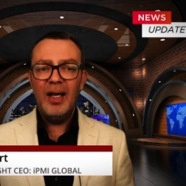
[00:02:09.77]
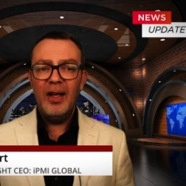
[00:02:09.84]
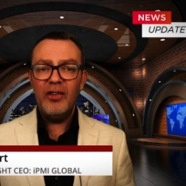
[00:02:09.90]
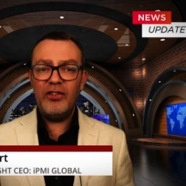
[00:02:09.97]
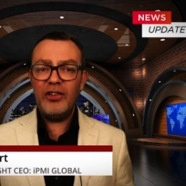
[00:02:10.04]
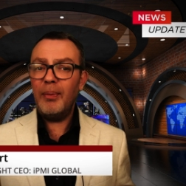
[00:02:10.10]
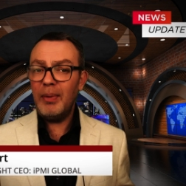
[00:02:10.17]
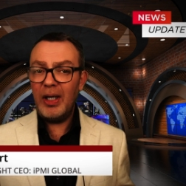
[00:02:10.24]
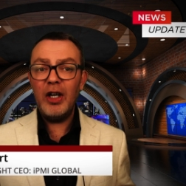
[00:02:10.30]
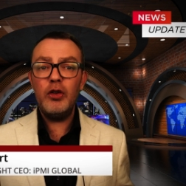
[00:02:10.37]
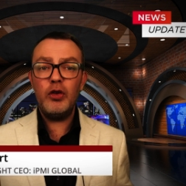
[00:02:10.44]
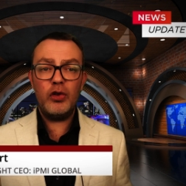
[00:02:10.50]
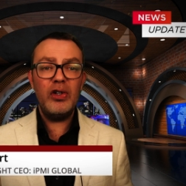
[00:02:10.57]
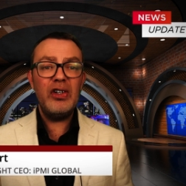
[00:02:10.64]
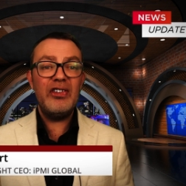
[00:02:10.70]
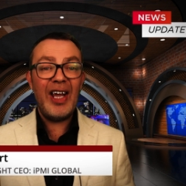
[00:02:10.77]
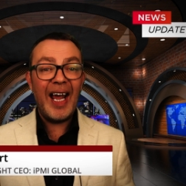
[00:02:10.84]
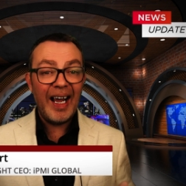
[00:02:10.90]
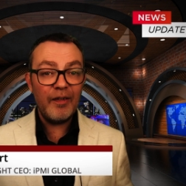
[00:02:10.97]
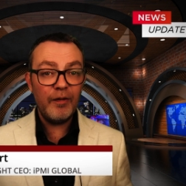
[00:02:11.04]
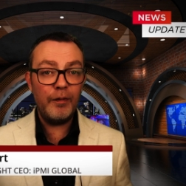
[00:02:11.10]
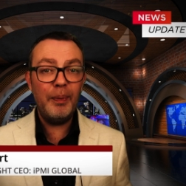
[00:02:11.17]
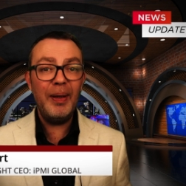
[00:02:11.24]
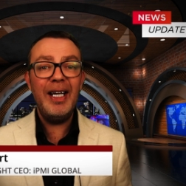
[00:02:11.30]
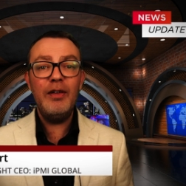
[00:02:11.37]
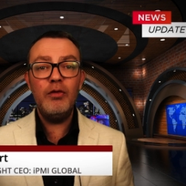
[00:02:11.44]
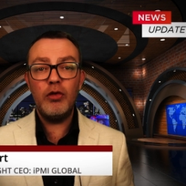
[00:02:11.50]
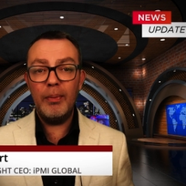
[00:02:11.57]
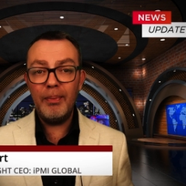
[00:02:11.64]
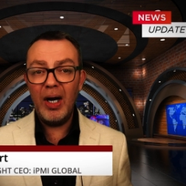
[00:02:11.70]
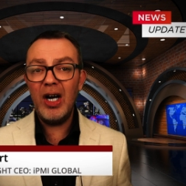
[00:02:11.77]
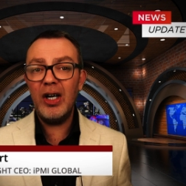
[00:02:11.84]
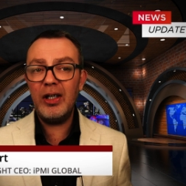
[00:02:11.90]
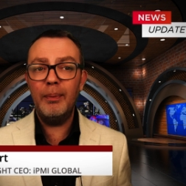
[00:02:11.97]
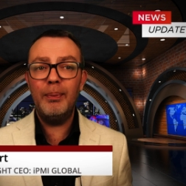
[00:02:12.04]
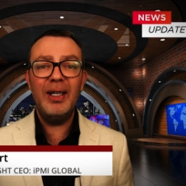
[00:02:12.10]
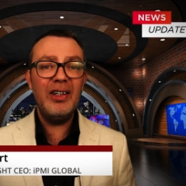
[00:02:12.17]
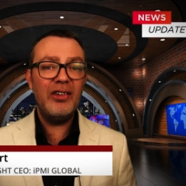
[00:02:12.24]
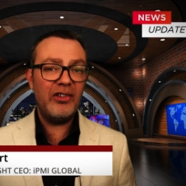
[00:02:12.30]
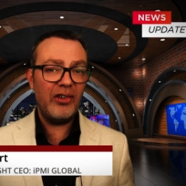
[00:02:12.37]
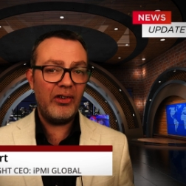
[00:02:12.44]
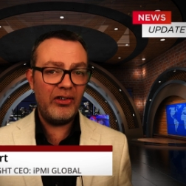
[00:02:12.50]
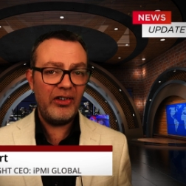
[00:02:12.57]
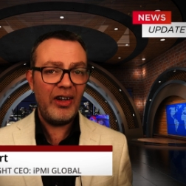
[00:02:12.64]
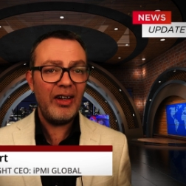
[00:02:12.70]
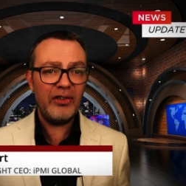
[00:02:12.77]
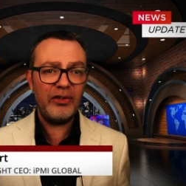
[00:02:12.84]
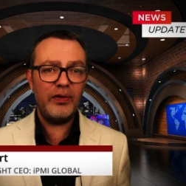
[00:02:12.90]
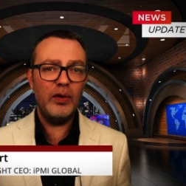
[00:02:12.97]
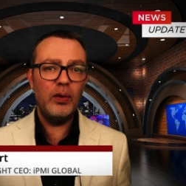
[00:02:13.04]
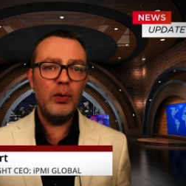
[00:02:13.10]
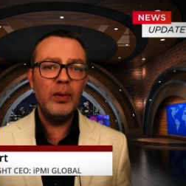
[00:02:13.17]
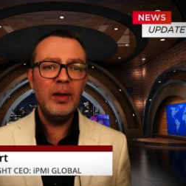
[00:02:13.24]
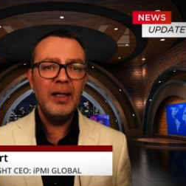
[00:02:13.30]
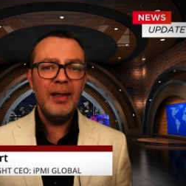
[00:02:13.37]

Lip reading: Some countries have been remarkably successful,